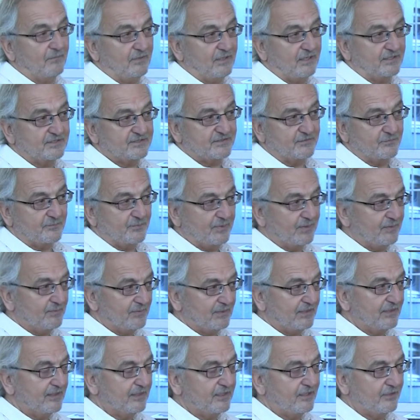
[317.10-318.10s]
lots of
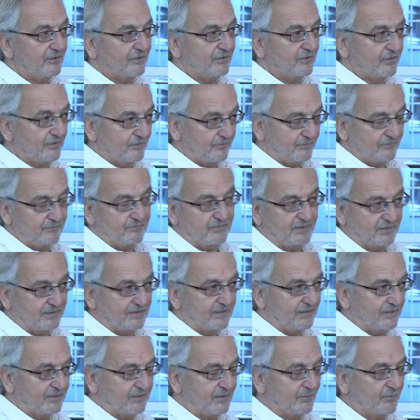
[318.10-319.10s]
people here or
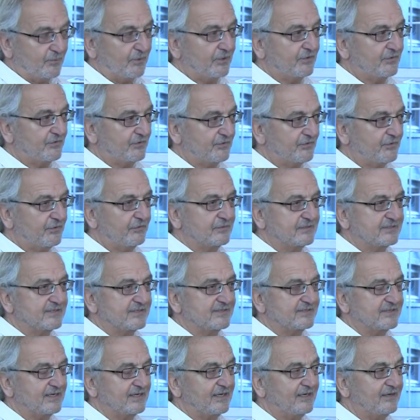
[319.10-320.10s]
in the broader civil
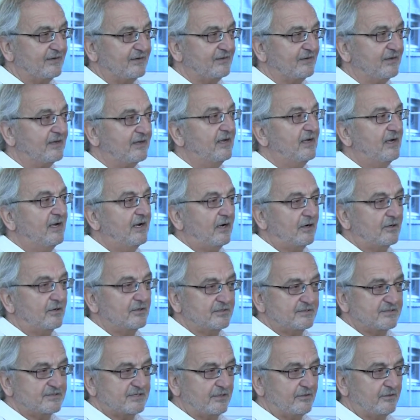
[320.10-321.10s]
society
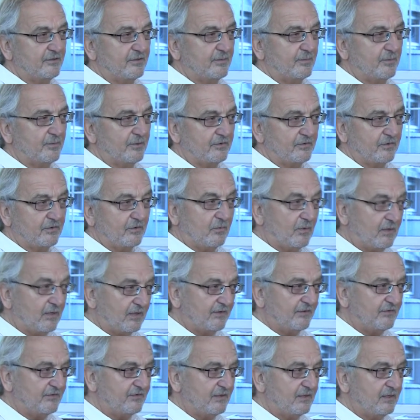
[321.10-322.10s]
are concerned about
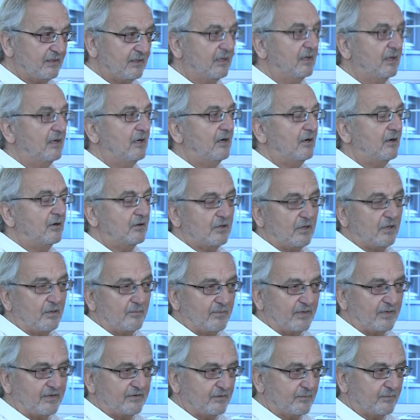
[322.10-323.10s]
equality, or
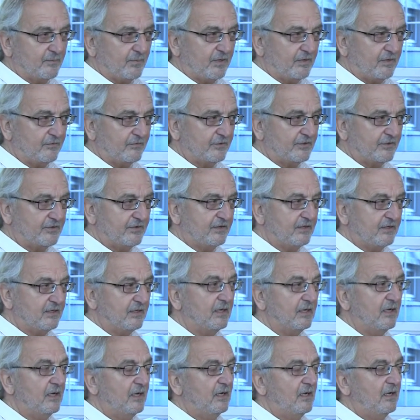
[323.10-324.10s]
combating
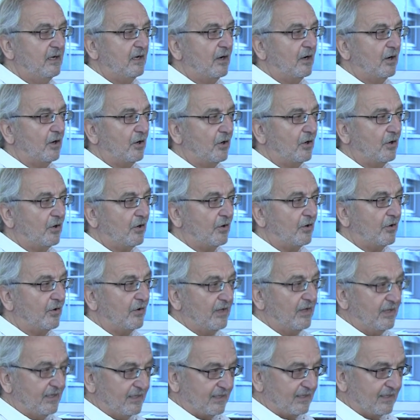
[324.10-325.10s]
poverty,
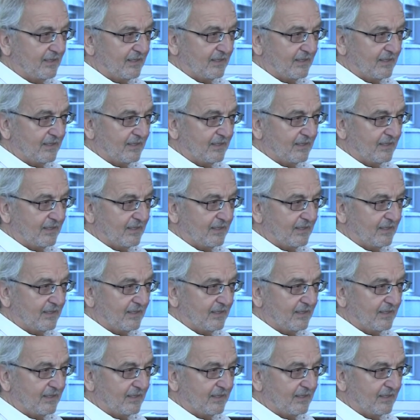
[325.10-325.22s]
or